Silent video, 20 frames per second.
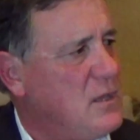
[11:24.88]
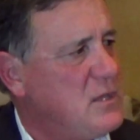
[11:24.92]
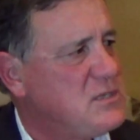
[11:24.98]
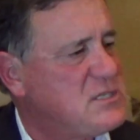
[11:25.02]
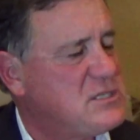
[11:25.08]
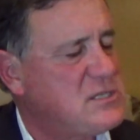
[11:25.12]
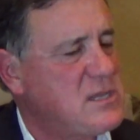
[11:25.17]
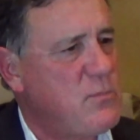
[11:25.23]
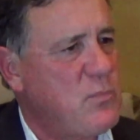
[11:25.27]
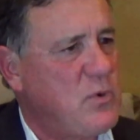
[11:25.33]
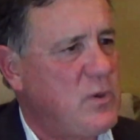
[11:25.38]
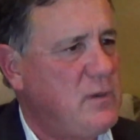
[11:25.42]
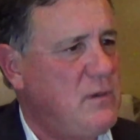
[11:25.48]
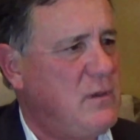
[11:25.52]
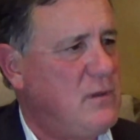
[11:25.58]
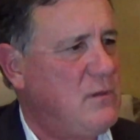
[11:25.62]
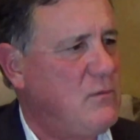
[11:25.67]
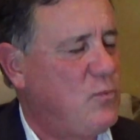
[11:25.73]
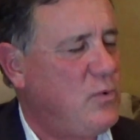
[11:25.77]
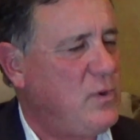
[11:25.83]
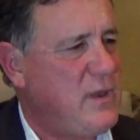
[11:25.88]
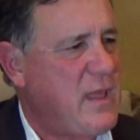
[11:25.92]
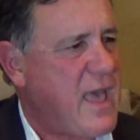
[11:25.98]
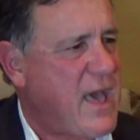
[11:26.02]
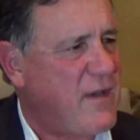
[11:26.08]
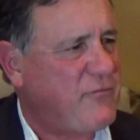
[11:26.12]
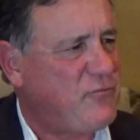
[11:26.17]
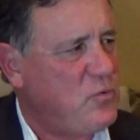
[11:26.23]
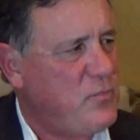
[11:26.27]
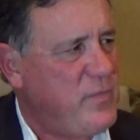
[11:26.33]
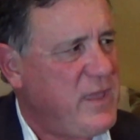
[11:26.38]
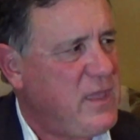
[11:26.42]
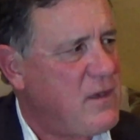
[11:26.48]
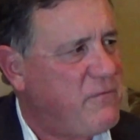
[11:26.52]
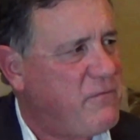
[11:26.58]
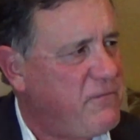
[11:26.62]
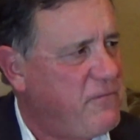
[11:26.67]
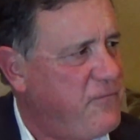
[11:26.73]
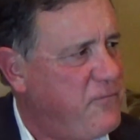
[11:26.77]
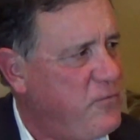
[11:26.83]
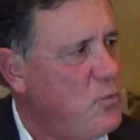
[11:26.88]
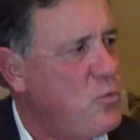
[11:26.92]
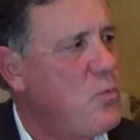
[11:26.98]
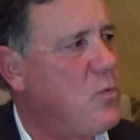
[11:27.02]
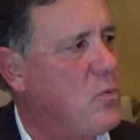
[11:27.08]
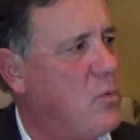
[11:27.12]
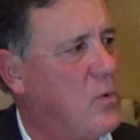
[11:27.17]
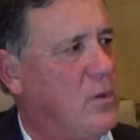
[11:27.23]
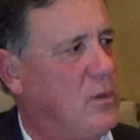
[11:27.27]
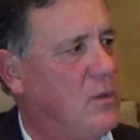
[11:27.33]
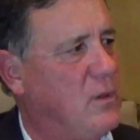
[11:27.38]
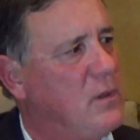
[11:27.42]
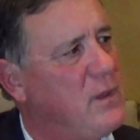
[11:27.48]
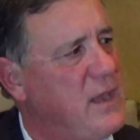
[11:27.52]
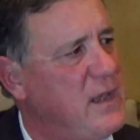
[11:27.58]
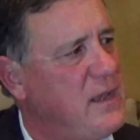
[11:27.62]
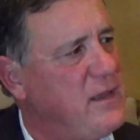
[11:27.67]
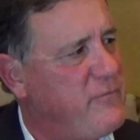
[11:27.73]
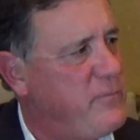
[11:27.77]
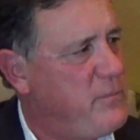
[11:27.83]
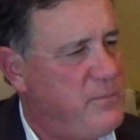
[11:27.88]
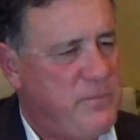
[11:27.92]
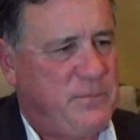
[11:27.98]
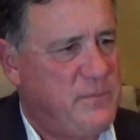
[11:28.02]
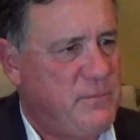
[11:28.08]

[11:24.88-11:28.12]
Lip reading: Someone would have to be a fool and have